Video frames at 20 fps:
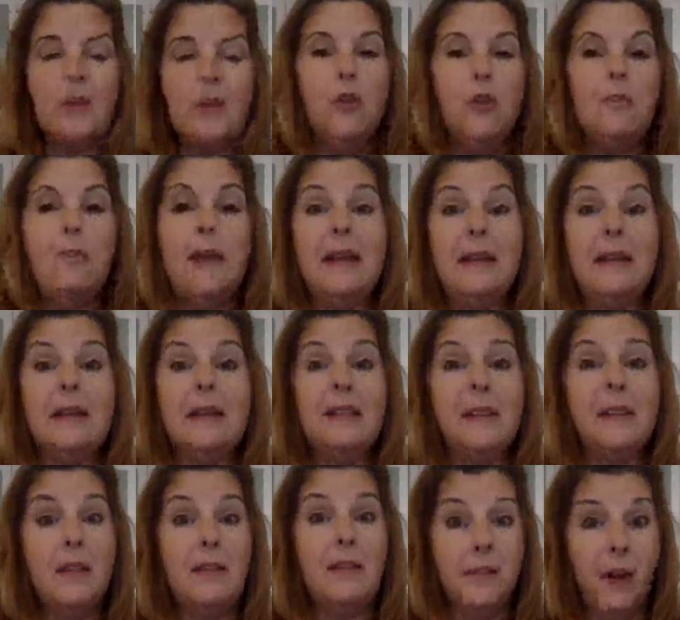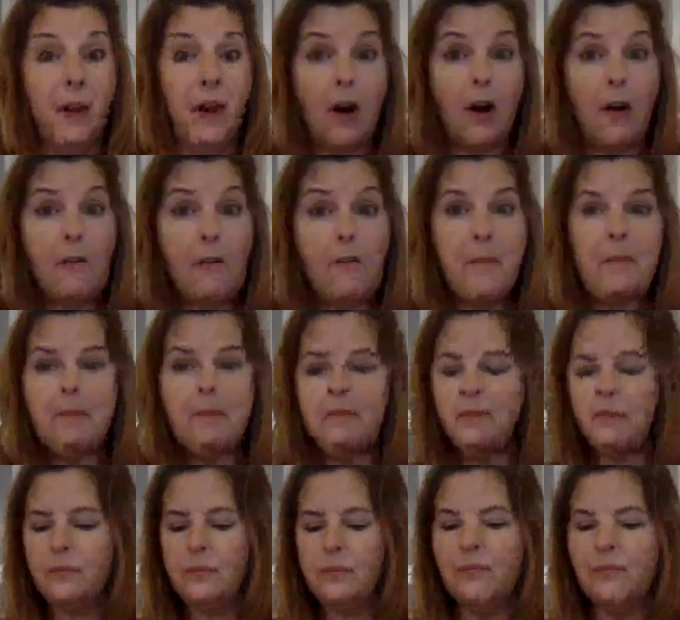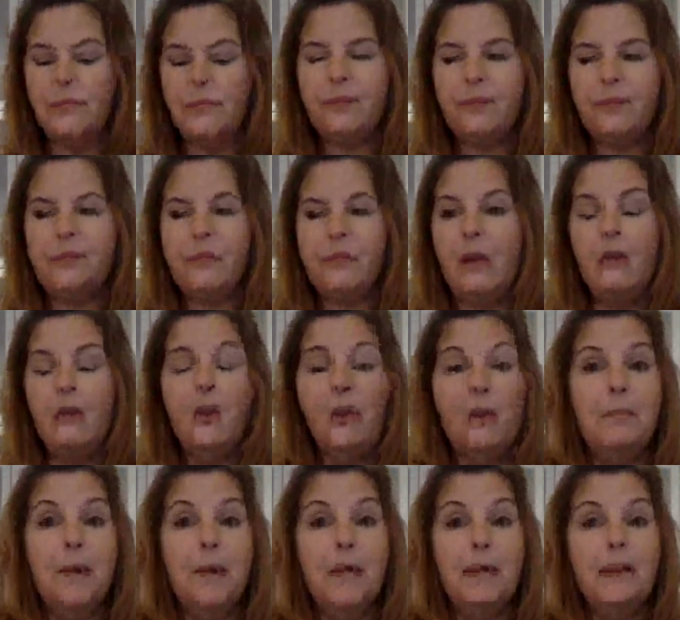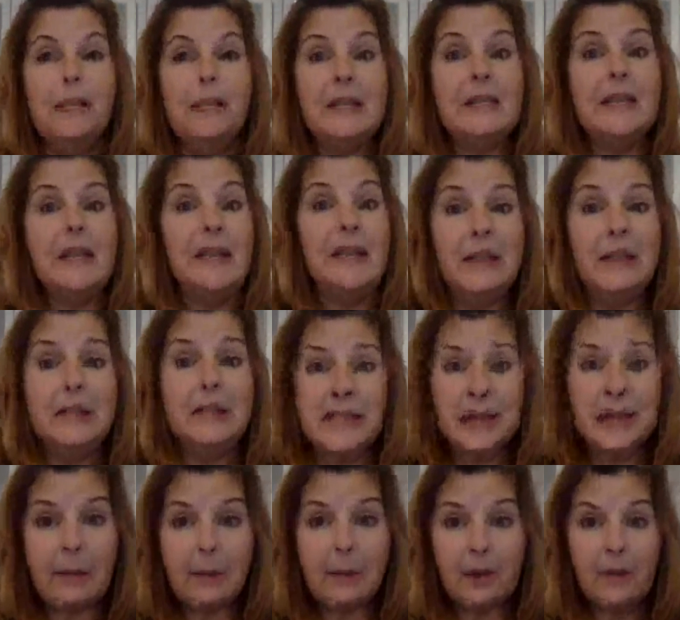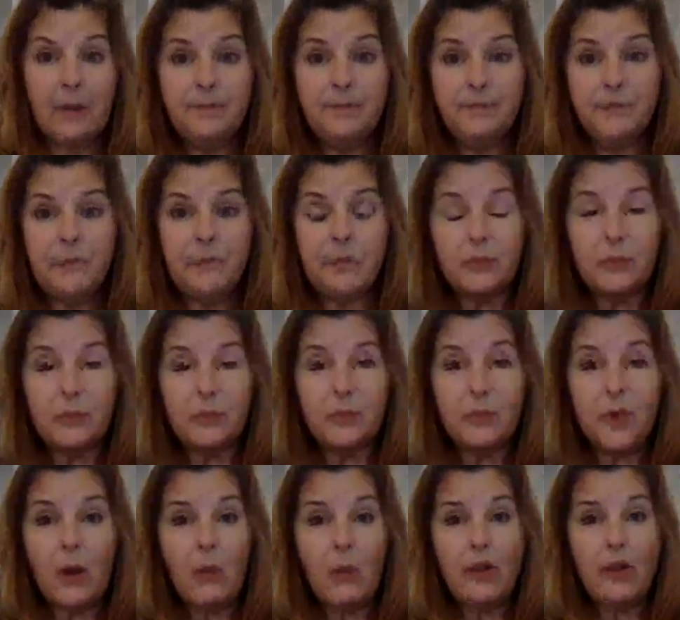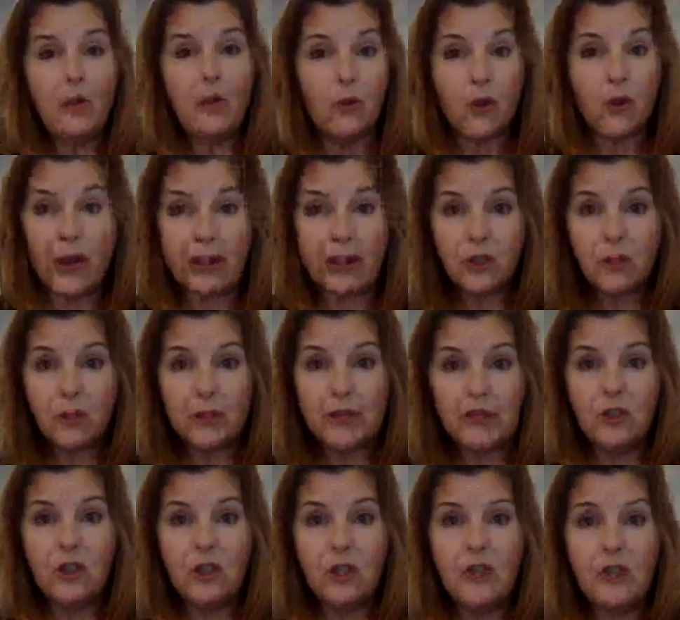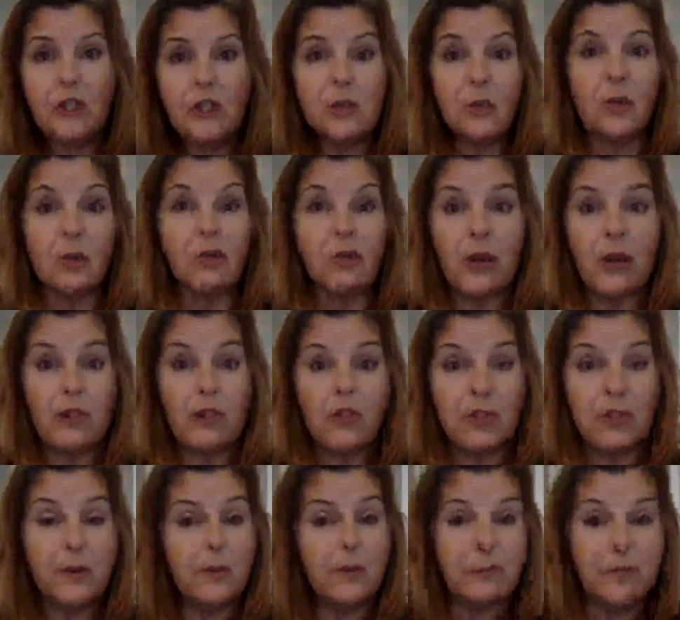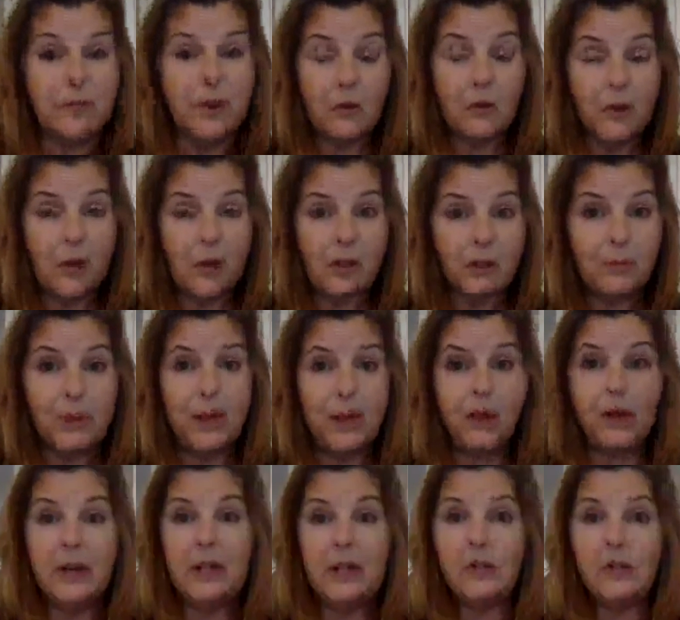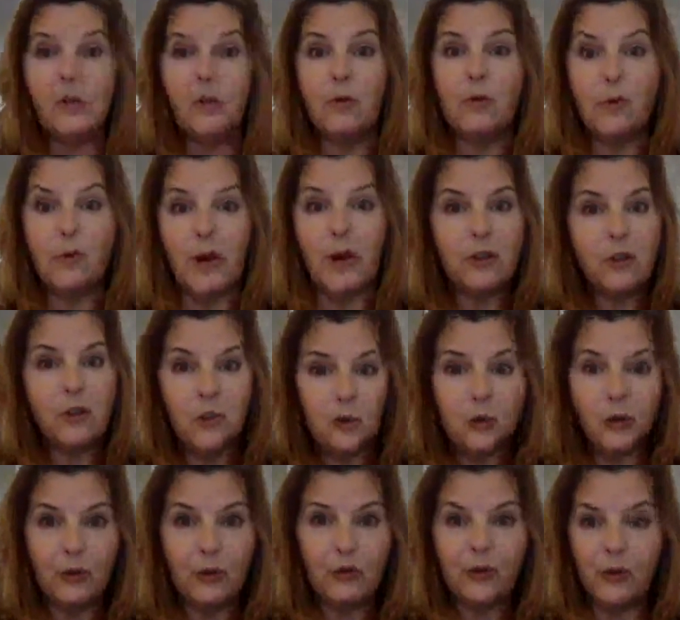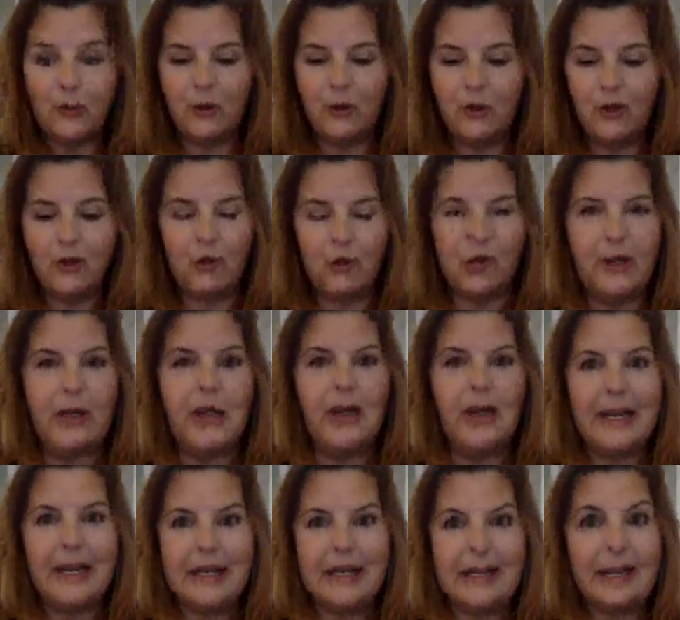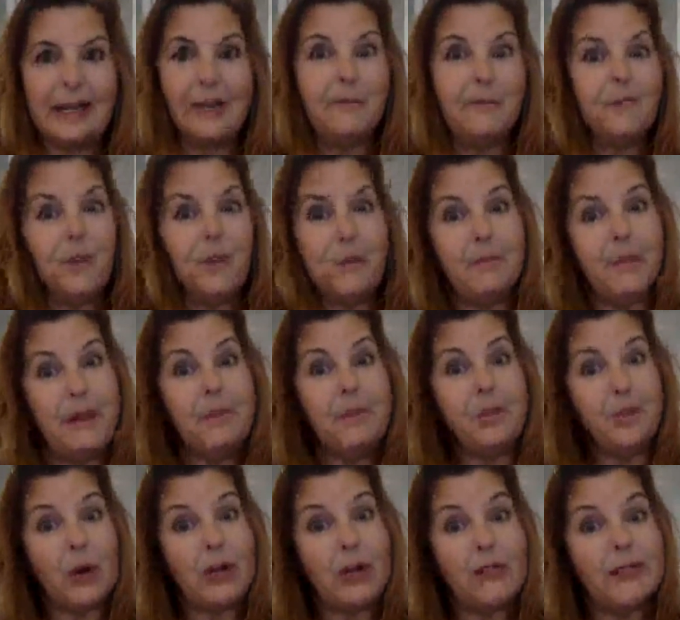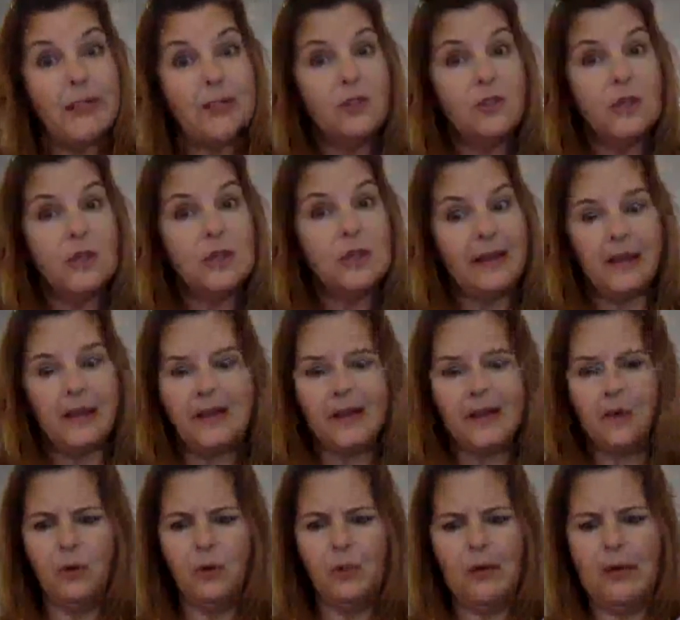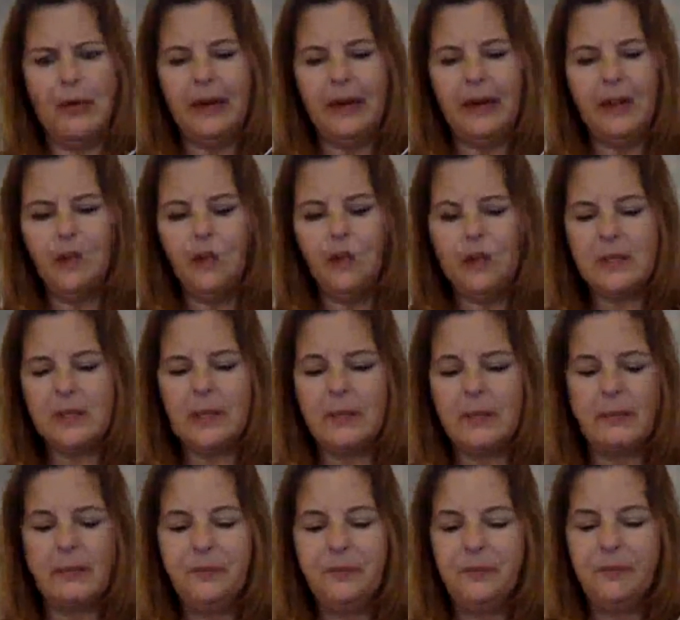You can make this in the fall. You can make this in the summer with fresh peaches or fresh fresh berries or fresh fruit from your tree. Like I said, maybe try citrus. I think they would be kind of interesting.